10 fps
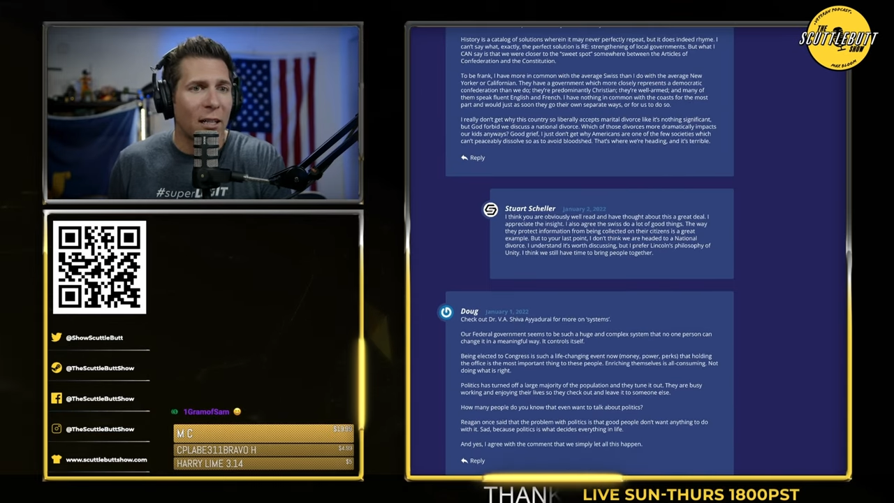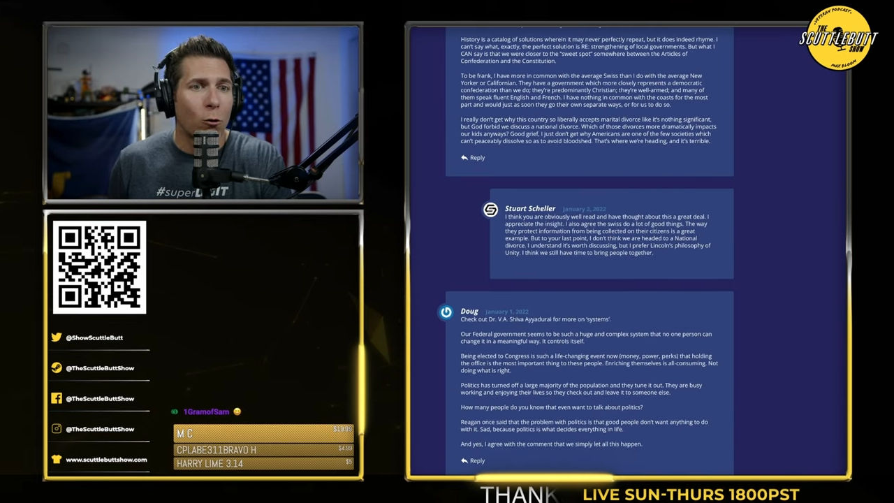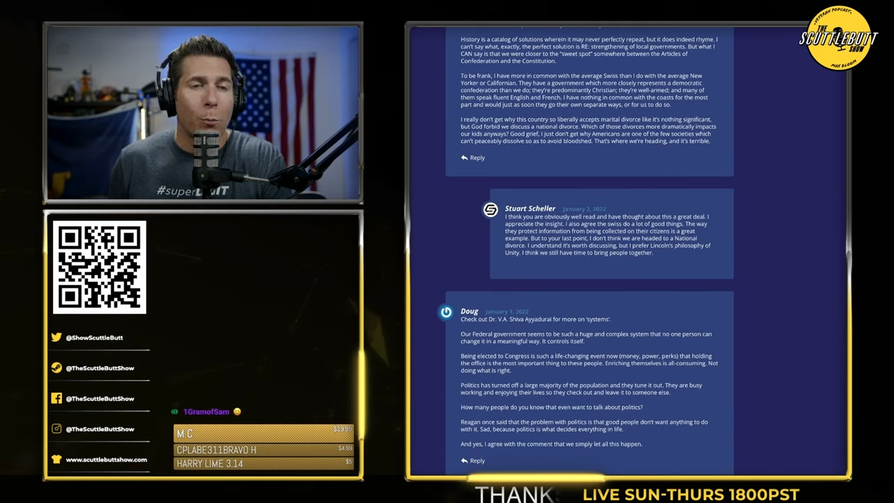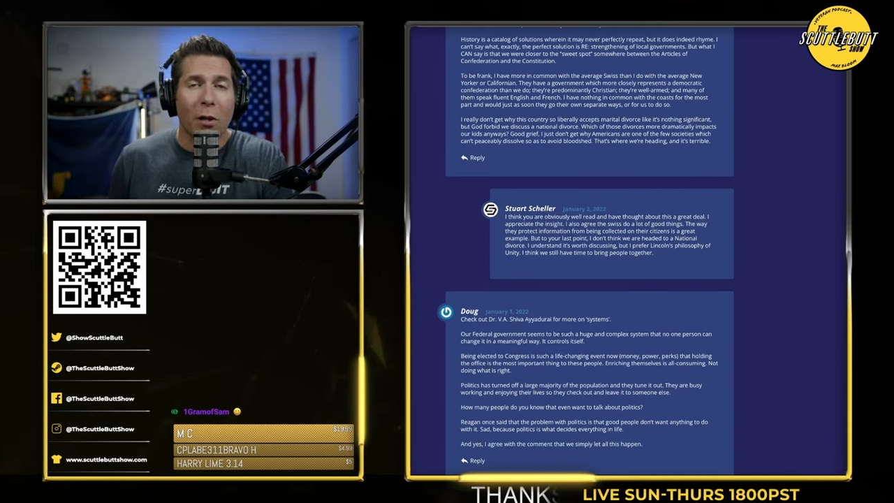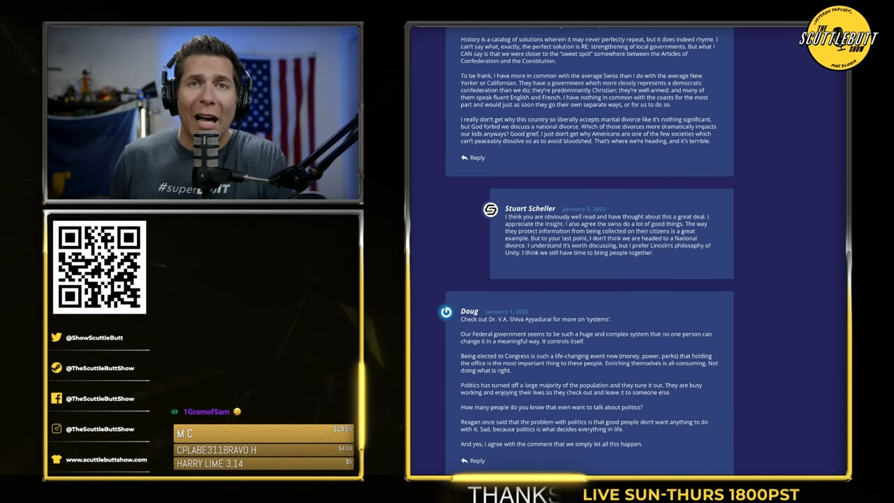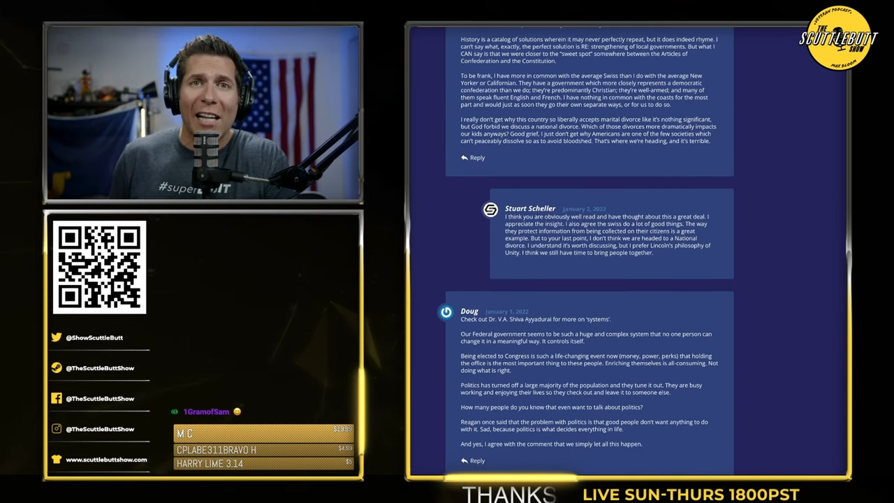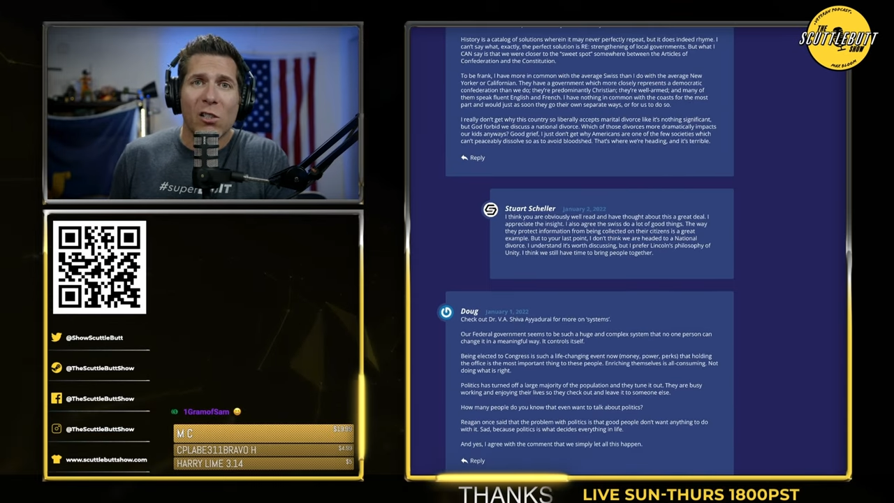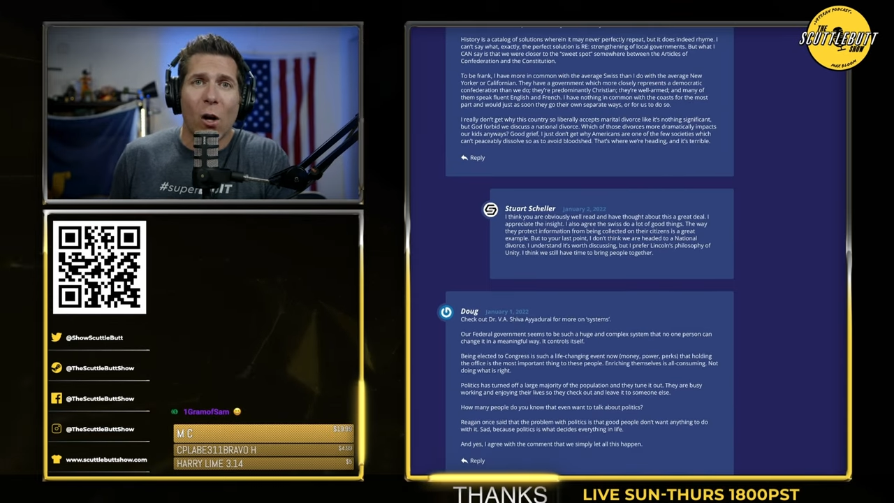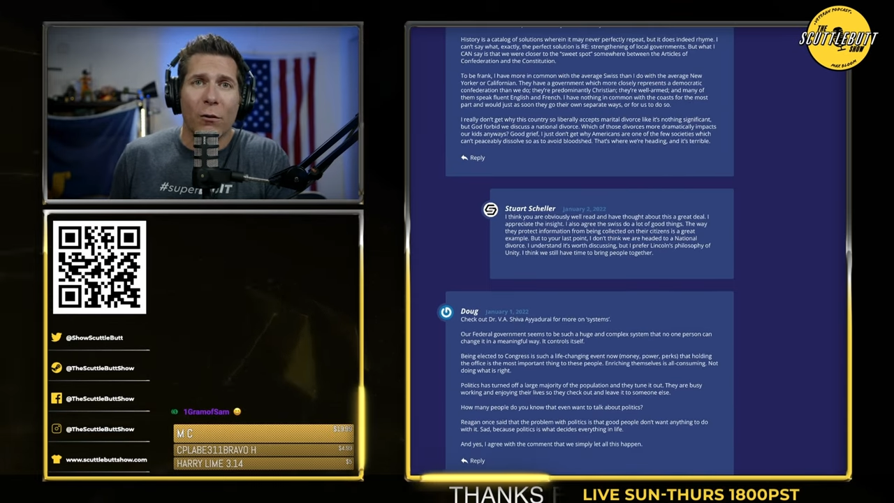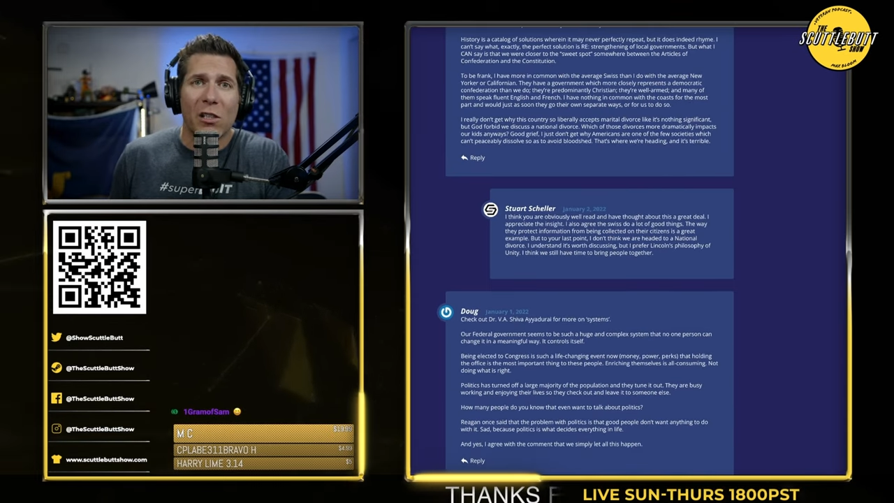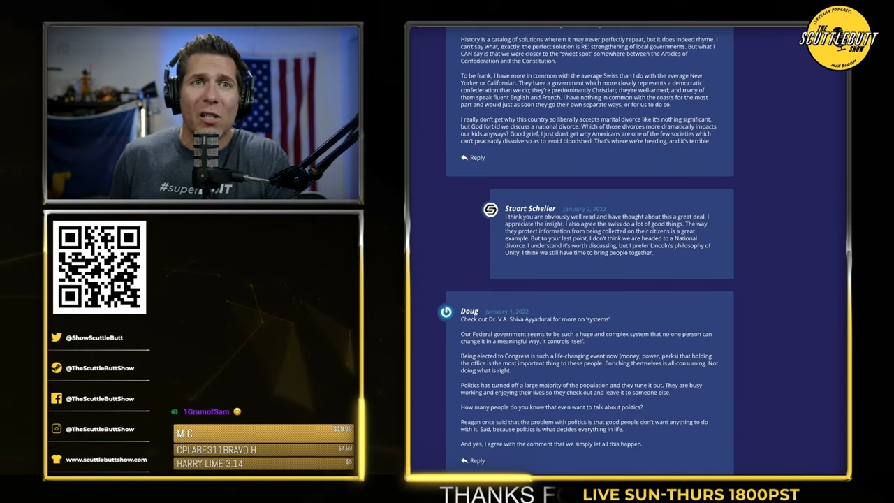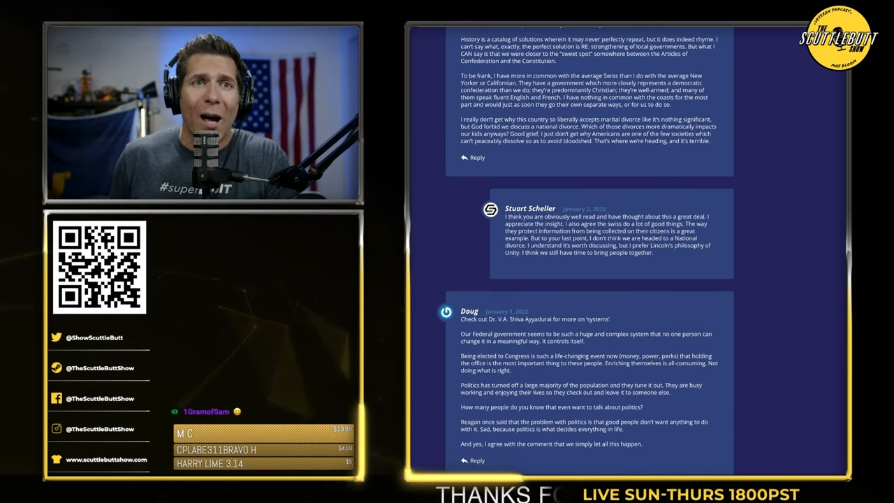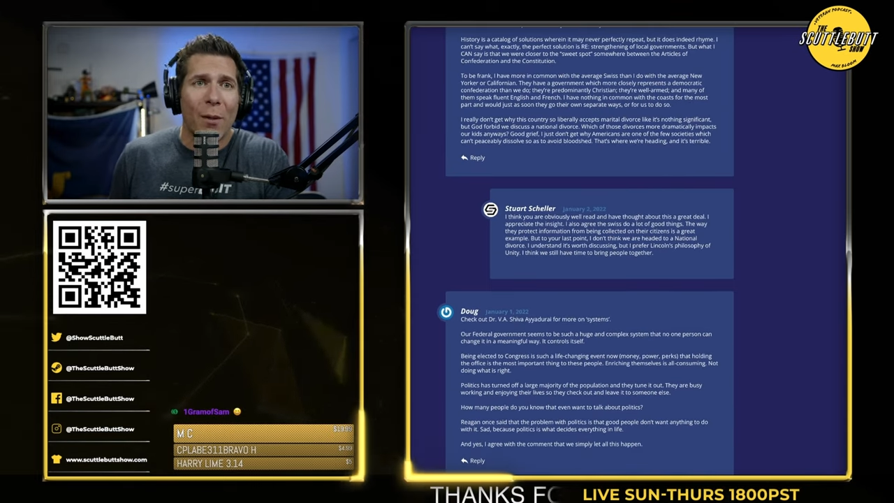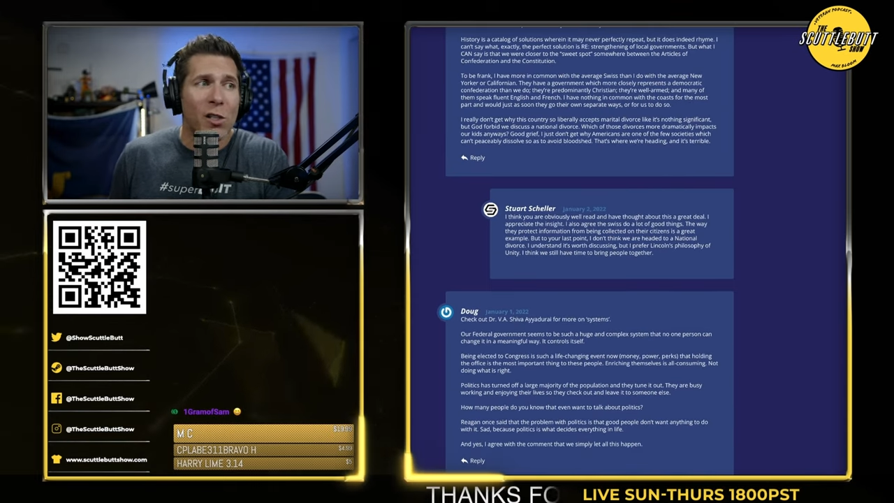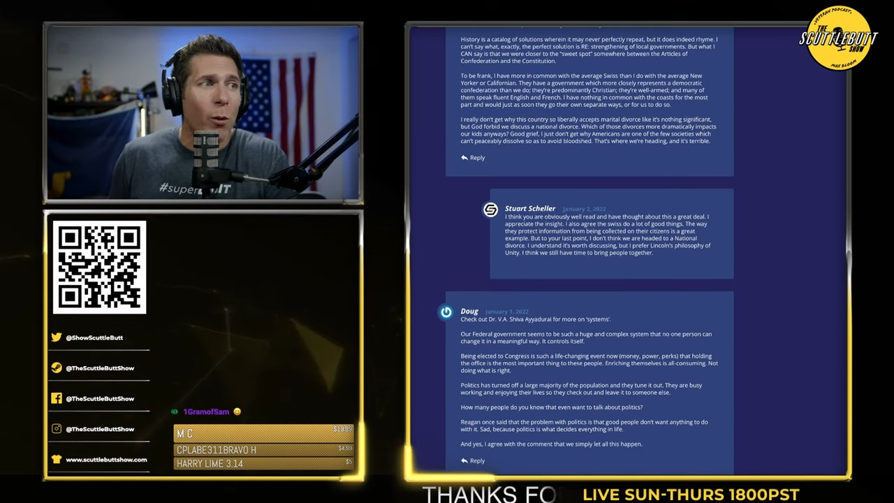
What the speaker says: He replies to all these comments.